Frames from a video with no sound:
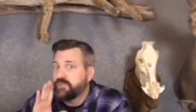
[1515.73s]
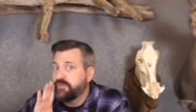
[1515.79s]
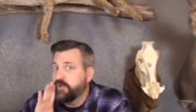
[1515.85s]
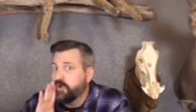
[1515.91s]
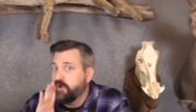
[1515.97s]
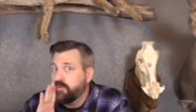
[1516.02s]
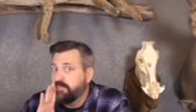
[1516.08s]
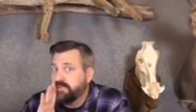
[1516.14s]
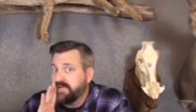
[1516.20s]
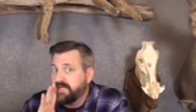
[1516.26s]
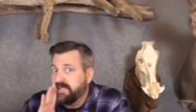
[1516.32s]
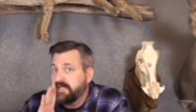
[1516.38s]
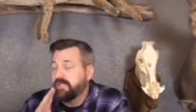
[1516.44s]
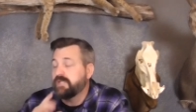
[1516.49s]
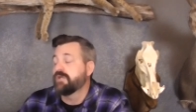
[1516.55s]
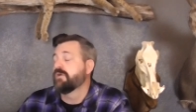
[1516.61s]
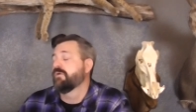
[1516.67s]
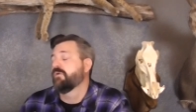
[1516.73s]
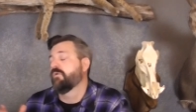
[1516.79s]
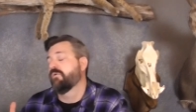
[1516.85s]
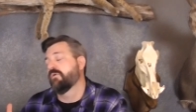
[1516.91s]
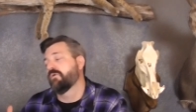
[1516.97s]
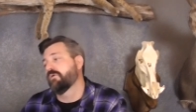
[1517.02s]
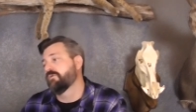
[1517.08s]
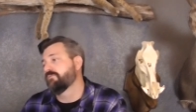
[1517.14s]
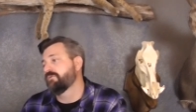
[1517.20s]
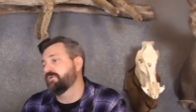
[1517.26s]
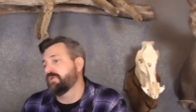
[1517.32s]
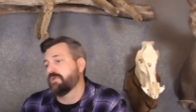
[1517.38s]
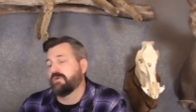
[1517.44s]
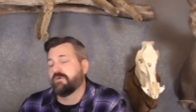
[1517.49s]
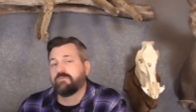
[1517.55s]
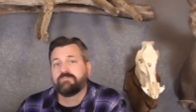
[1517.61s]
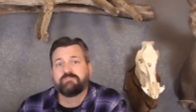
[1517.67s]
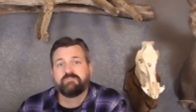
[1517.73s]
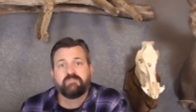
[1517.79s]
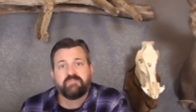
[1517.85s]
Dopey or, you know,